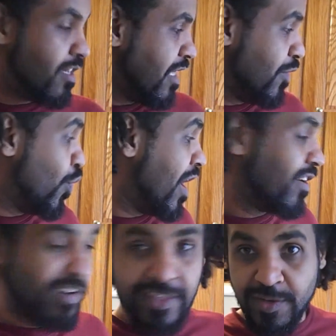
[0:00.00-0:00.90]
in
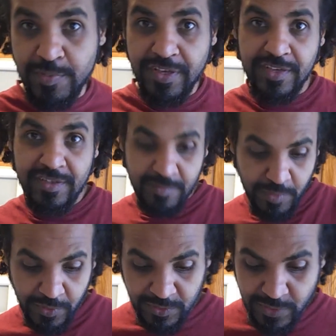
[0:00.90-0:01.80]
water and they're being
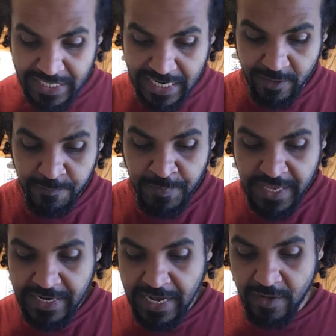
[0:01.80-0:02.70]
boiled right now.
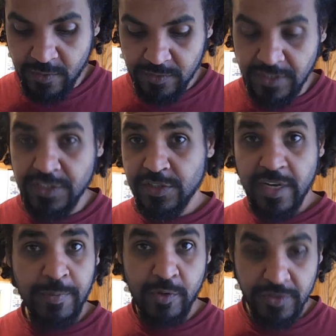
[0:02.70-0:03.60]
Now the dish that
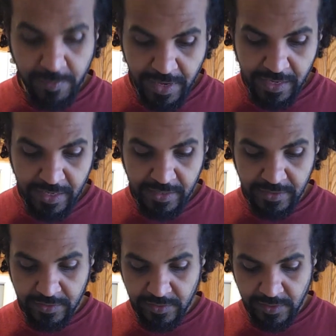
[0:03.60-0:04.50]
I'm going to make
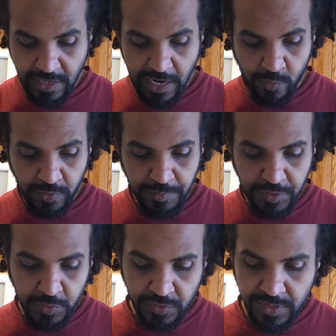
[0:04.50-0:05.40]
is I will be
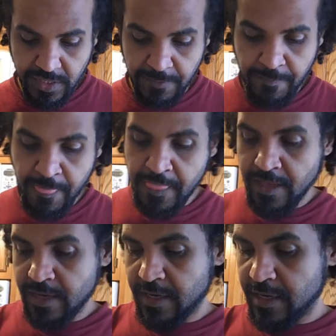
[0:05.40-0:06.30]
using
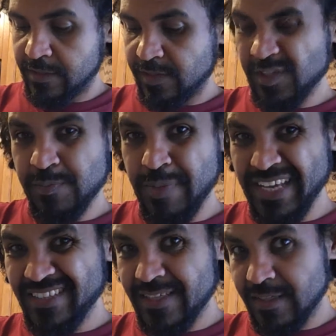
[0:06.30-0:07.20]
this is
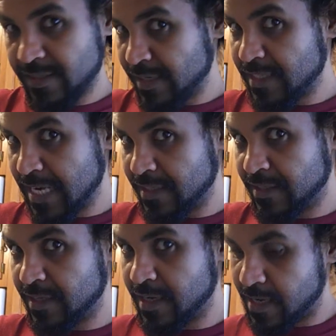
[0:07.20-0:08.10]
baked seitan
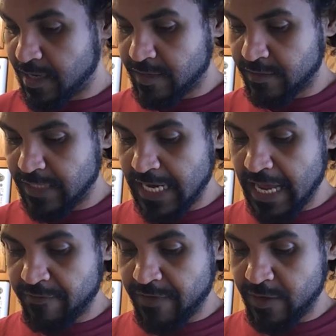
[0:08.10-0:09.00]
that
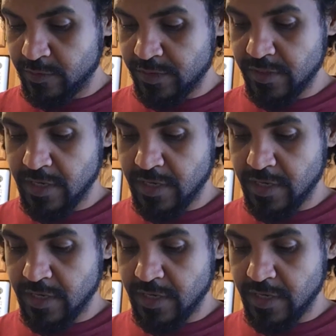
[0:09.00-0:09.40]
I found